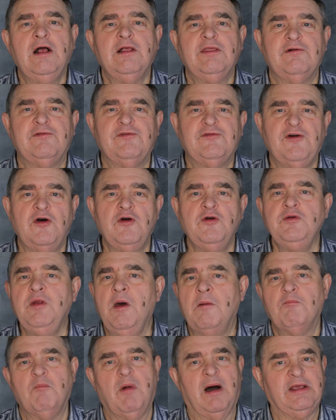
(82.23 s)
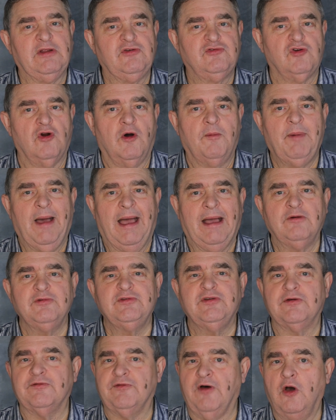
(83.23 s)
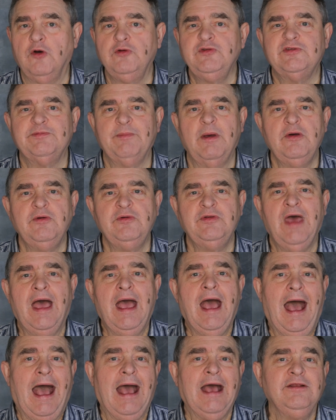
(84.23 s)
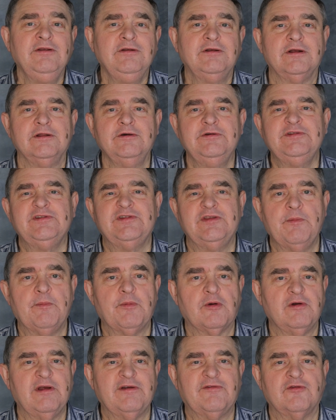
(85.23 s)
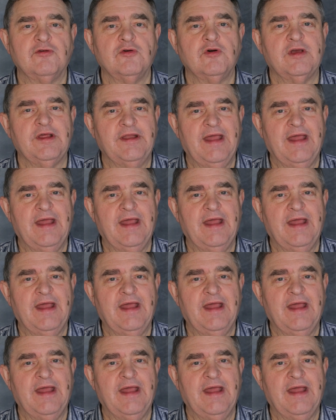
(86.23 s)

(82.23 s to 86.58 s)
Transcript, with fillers: the phone might drop out of host mode and lose the peripheral